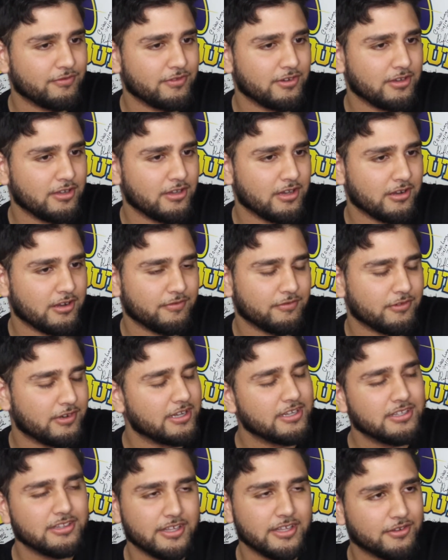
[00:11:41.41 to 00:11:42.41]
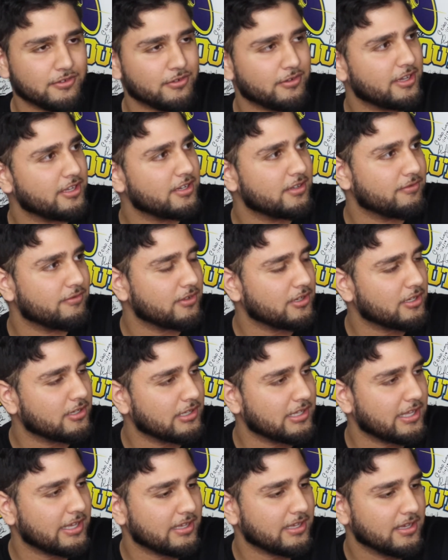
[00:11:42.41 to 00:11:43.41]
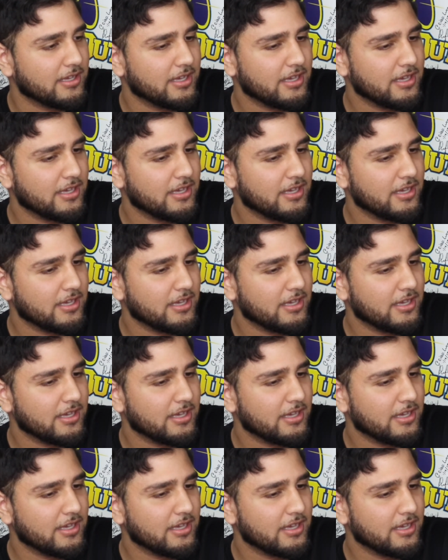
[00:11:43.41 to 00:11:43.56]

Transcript: videographer, any like creative, you know, like